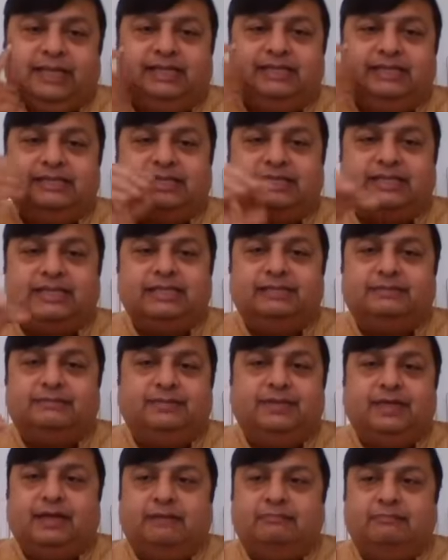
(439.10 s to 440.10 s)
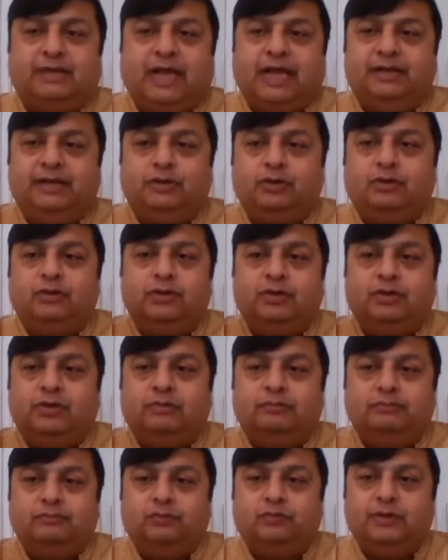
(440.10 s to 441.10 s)
That is a state. I don't
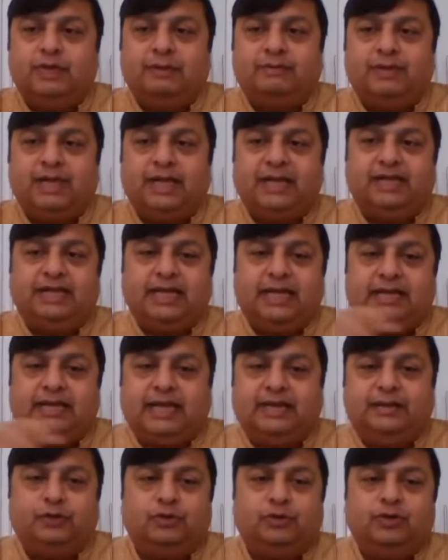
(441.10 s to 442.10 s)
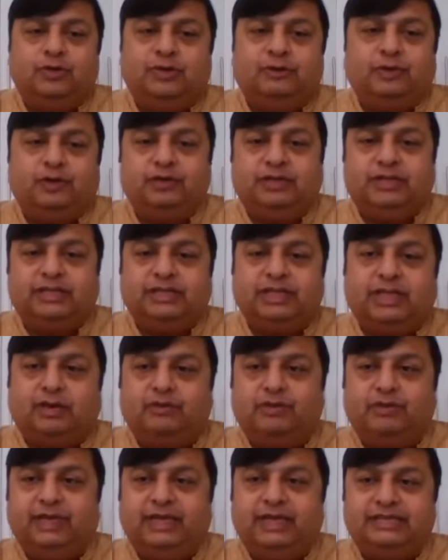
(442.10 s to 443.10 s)
know who am I, and I don't know about the
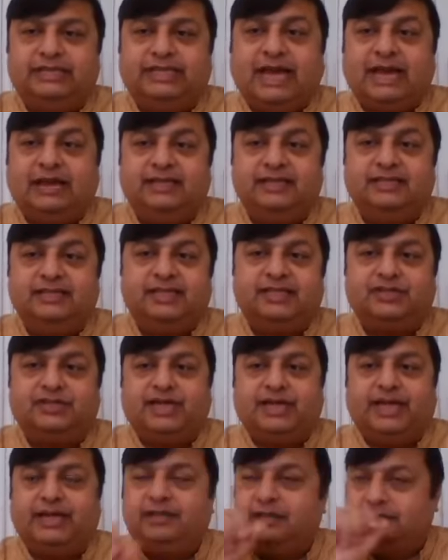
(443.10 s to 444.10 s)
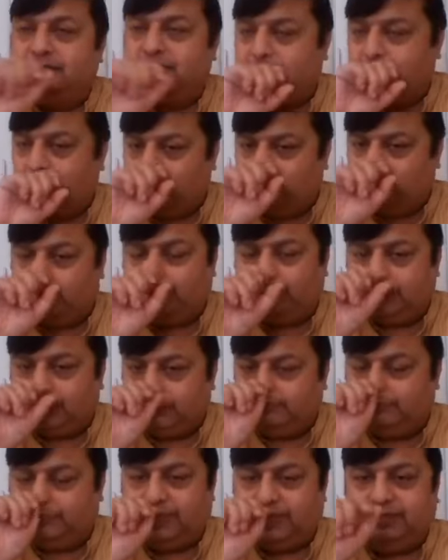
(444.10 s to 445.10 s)
surroundings. That is the state, the lower
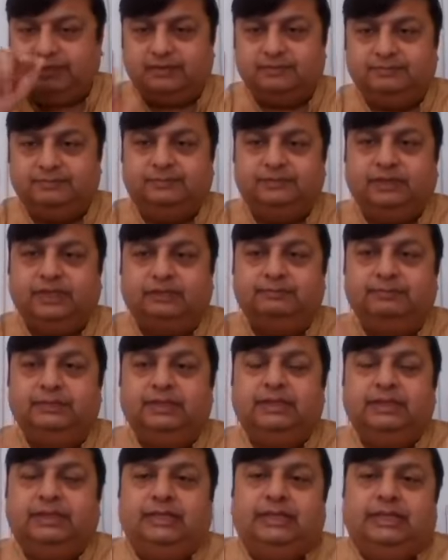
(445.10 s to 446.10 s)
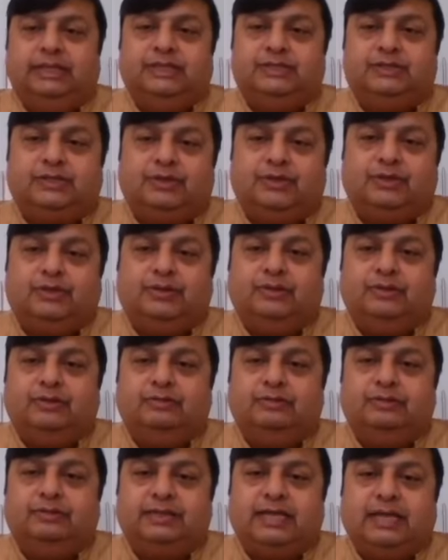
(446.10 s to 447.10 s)
bottom one.
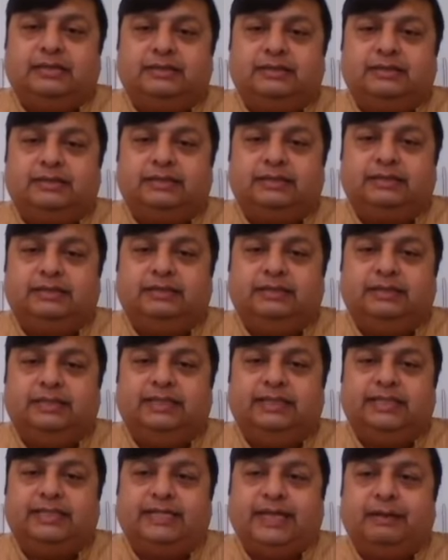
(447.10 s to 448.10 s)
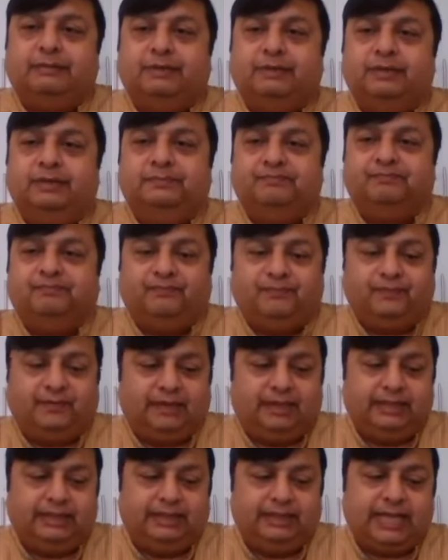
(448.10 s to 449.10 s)
So that in the table,
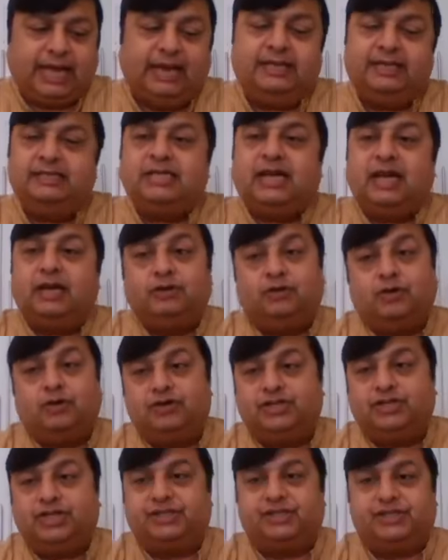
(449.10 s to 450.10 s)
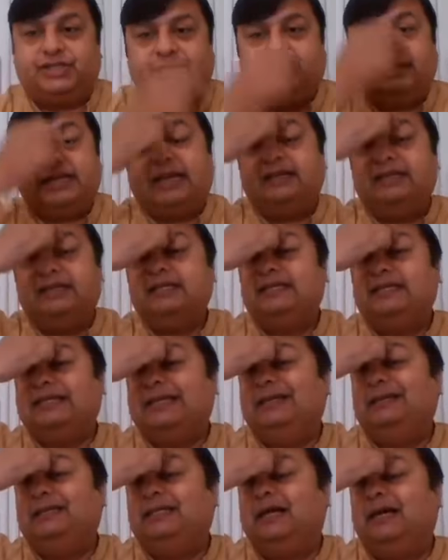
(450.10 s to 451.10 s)
that is an unconscious state. That is a
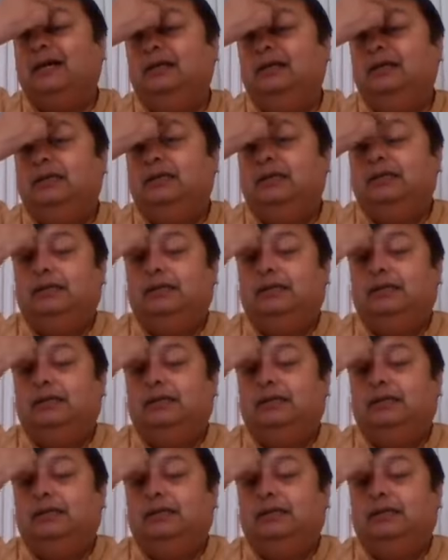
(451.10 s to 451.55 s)
delta.